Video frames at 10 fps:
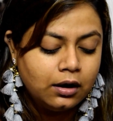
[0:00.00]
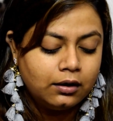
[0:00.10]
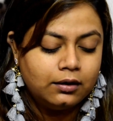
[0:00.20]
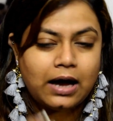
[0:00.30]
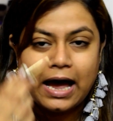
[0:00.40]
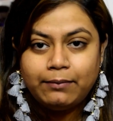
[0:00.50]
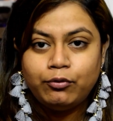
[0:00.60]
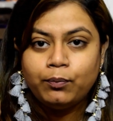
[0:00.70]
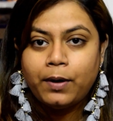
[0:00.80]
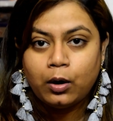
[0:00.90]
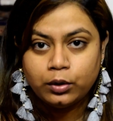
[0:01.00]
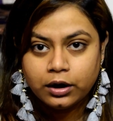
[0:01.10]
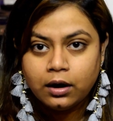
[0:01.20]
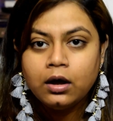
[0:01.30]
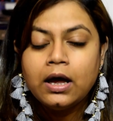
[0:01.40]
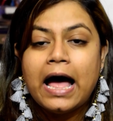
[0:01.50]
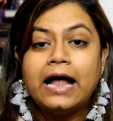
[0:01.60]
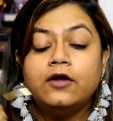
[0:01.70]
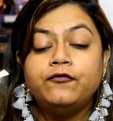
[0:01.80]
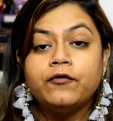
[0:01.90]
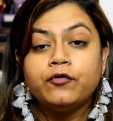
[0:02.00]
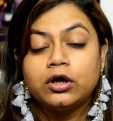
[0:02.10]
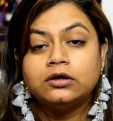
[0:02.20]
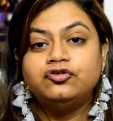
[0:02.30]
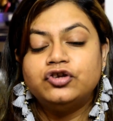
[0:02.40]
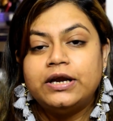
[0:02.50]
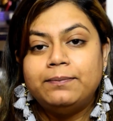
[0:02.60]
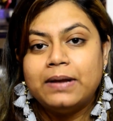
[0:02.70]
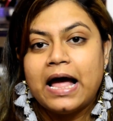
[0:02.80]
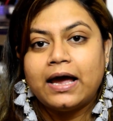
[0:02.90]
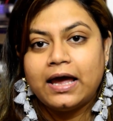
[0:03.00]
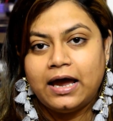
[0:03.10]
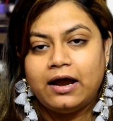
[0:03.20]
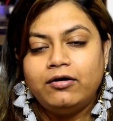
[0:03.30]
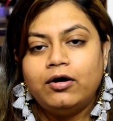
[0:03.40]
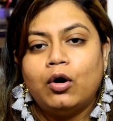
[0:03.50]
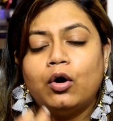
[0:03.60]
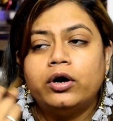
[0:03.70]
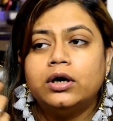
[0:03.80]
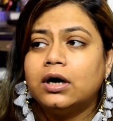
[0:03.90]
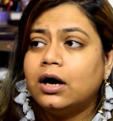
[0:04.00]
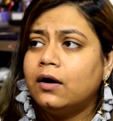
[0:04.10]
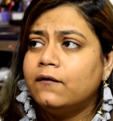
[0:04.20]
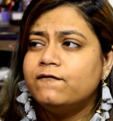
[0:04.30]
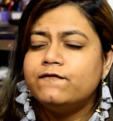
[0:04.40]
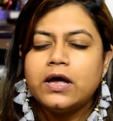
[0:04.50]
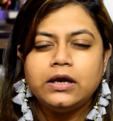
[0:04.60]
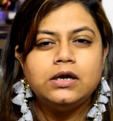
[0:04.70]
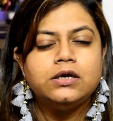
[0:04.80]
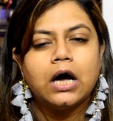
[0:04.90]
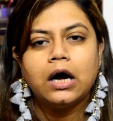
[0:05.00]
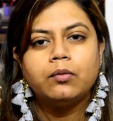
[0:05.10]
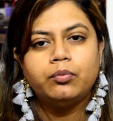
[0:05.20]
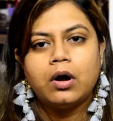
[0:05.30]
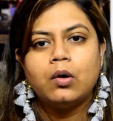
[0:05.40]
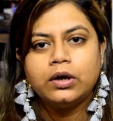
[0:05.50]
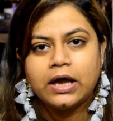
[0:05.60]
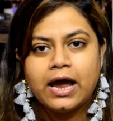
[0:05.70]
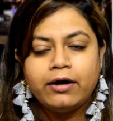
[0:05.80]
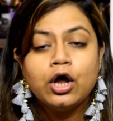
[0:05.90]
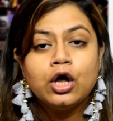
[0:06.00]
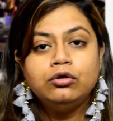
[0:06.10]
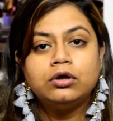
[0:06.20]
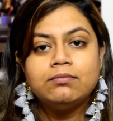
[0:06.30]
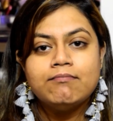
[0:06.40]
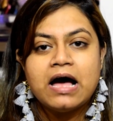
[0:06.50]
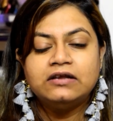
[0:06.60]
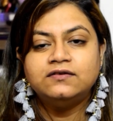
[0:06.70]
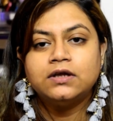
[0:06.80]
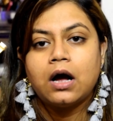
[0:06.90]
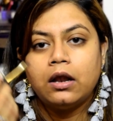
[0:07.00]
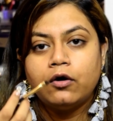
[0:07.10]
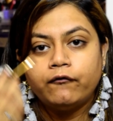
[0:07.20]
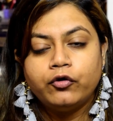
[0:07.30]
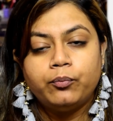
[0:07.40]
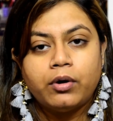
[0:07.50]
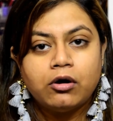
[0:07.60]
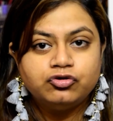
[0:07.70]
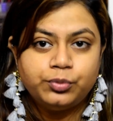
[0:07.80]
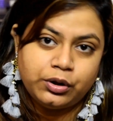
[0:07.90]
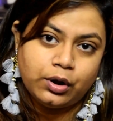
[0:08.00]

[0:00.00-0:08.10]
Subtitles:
eyebrow powder, and if you've got a jet black hair or a very dark brown hair, you can match the color of your brows with your